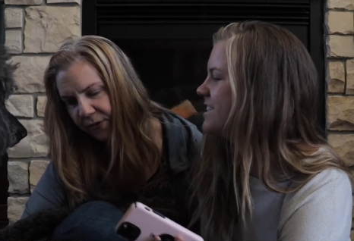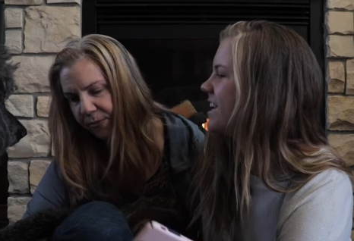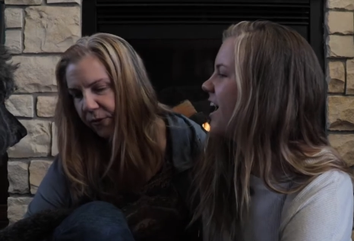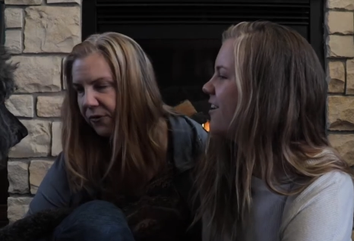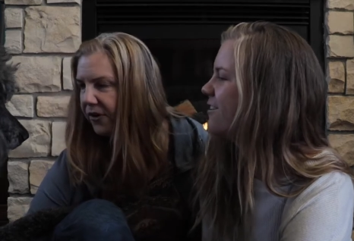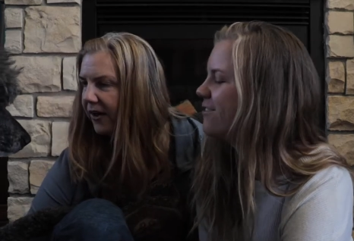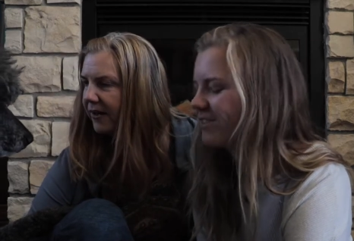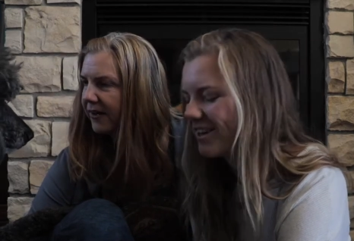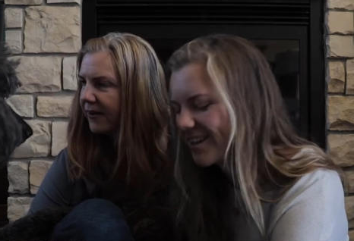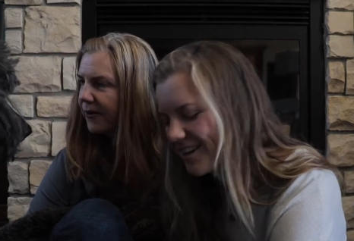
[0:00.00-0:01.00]
Speaker 1: oh, of the Bulldog?
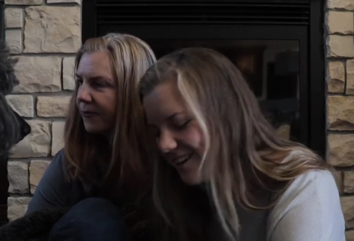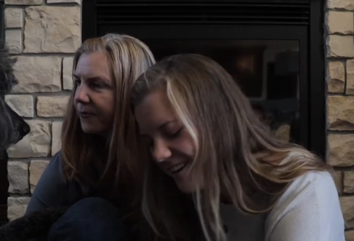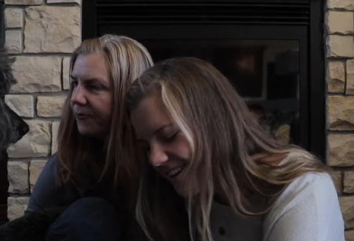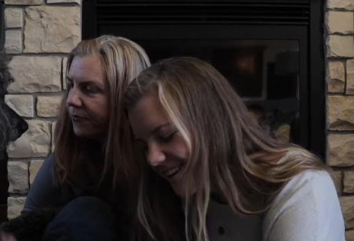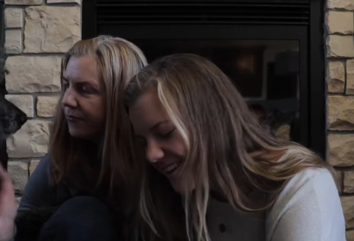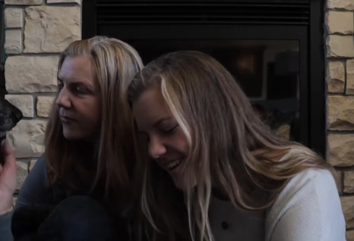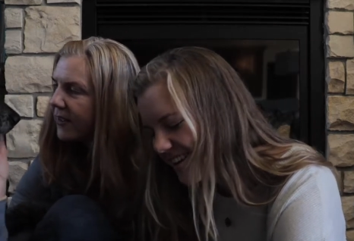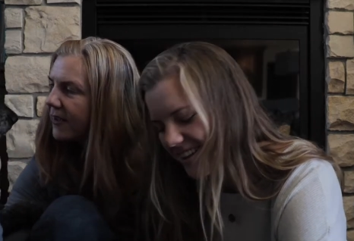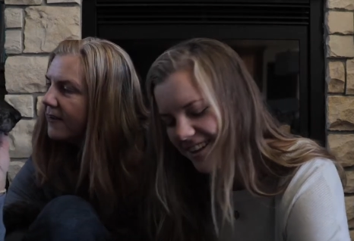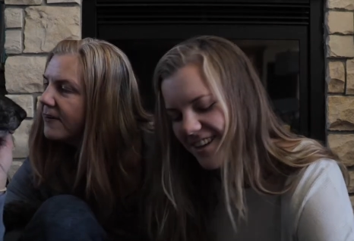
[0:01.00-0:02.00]

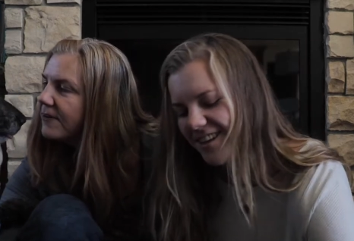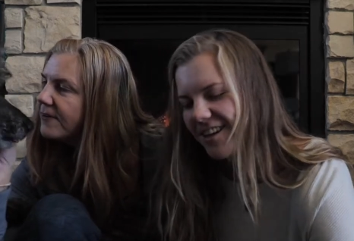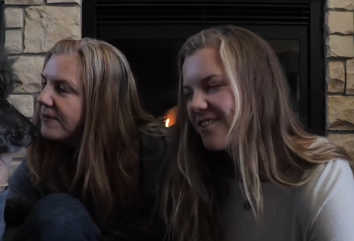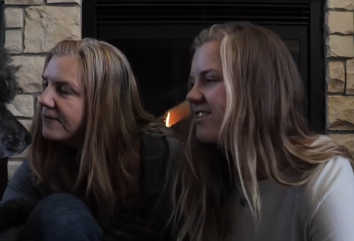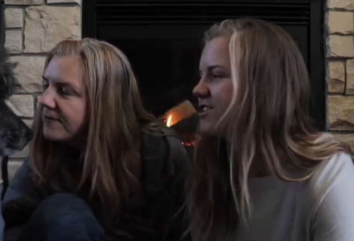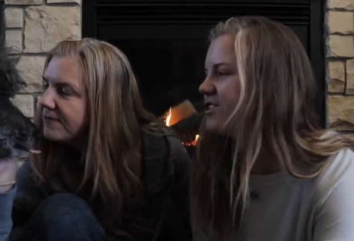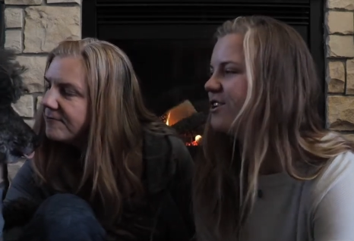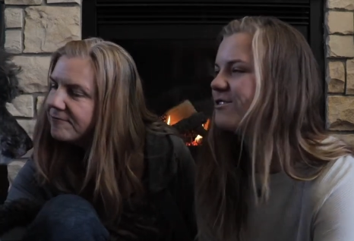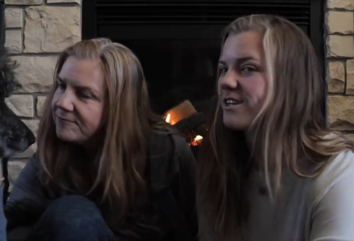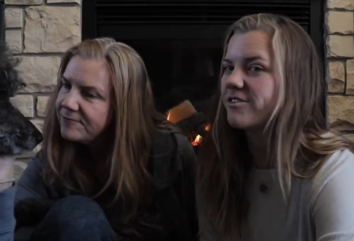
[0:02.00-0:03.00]
I think she
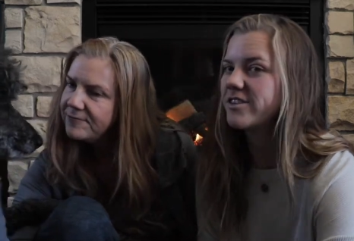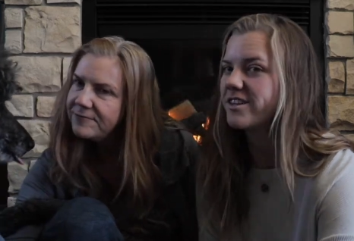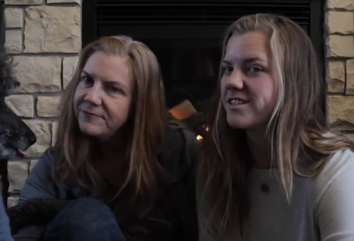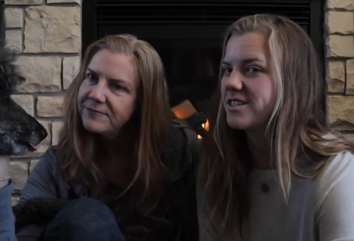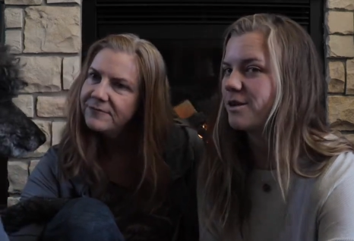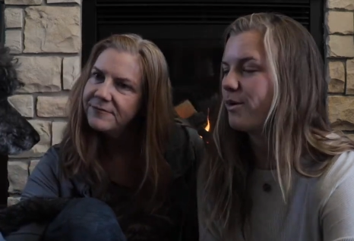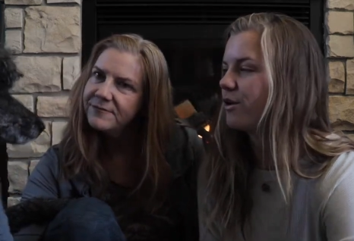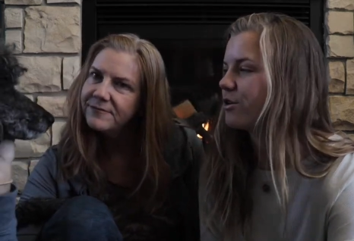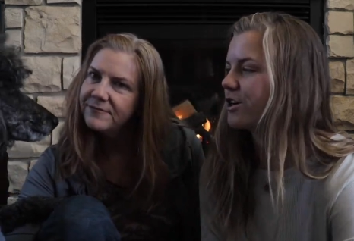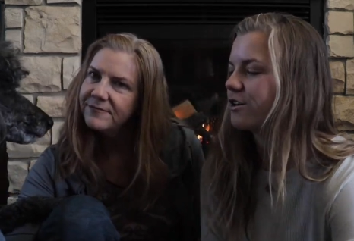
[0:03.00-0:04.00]
knows everything isn't
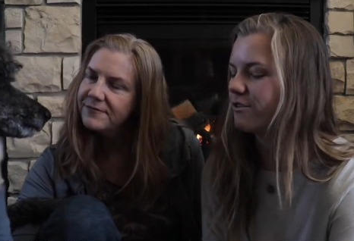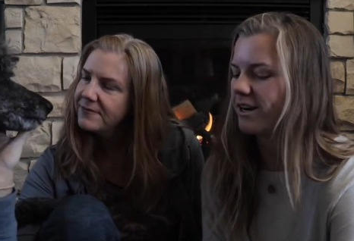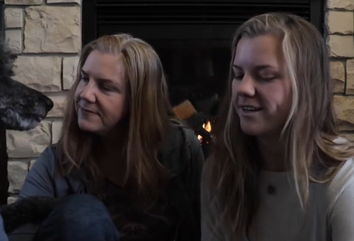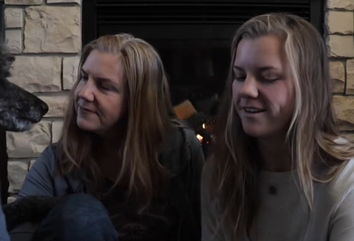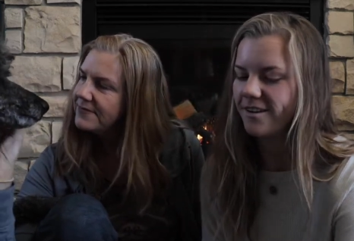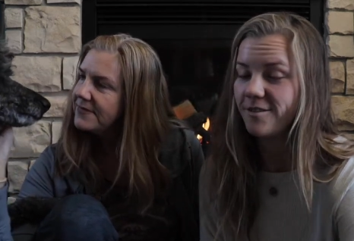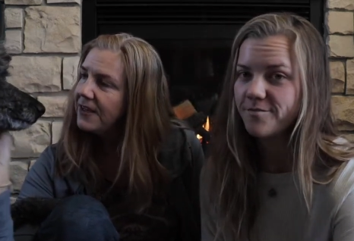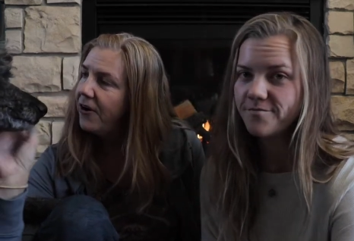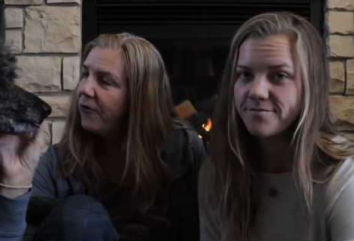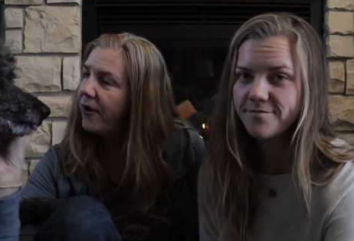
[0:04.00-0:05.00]
about her right now.
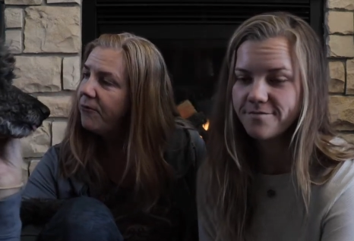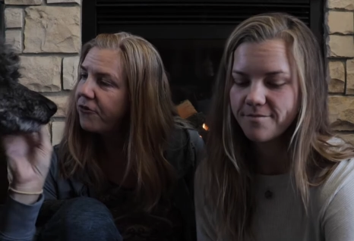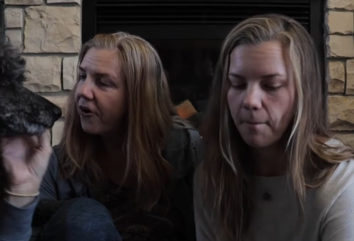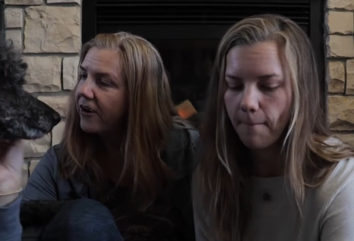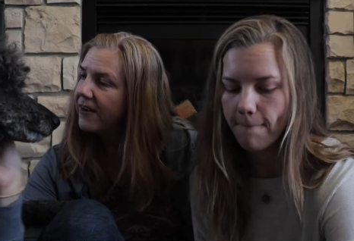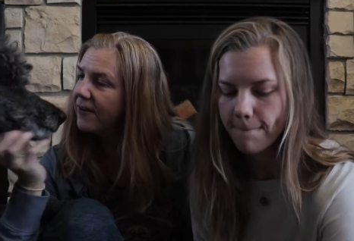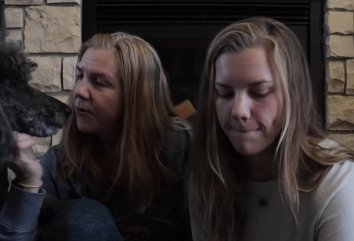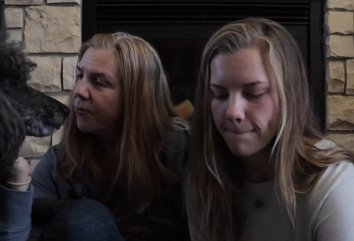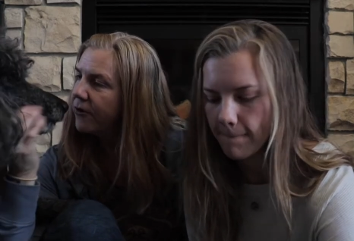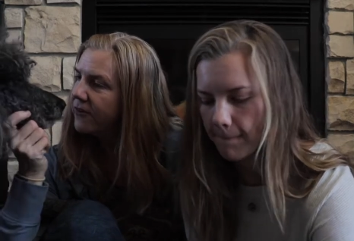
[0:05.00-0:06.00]
No, I'm sorry, you little
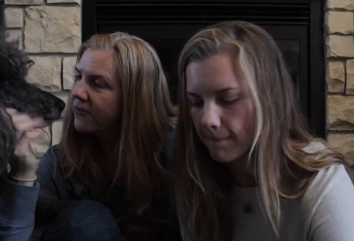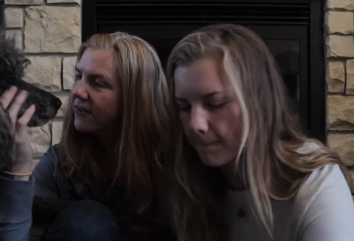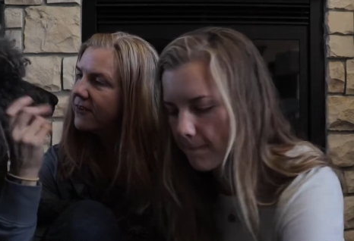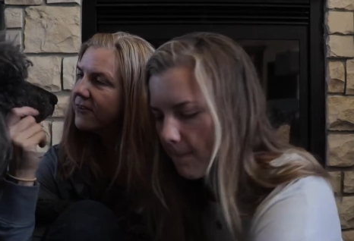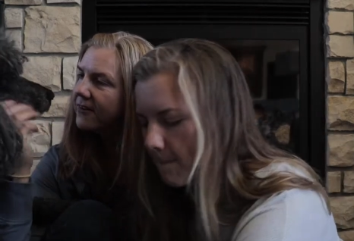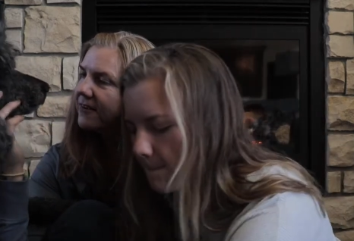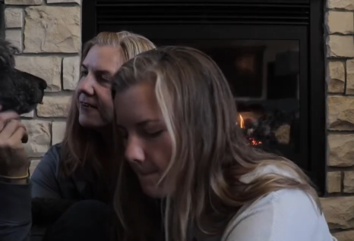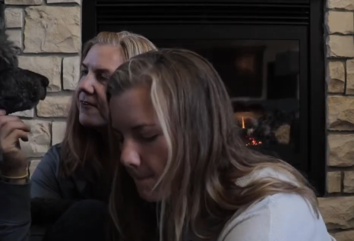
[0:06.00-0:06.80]
princess.